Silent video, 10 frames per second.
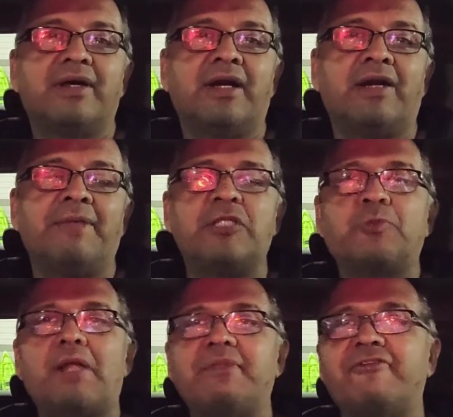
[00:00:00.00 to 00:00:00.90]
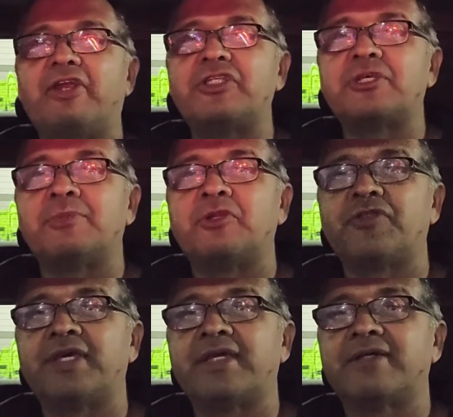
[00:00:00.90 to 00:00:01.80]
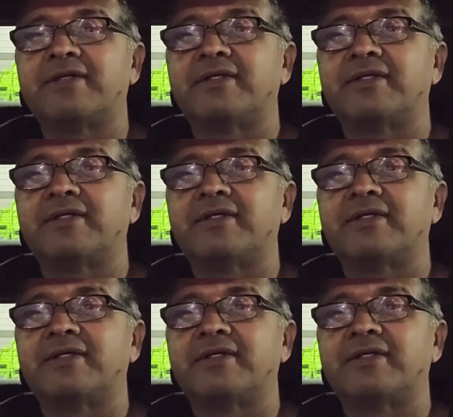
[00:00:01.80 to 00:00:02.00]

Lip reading: and it's probably a very similar thing.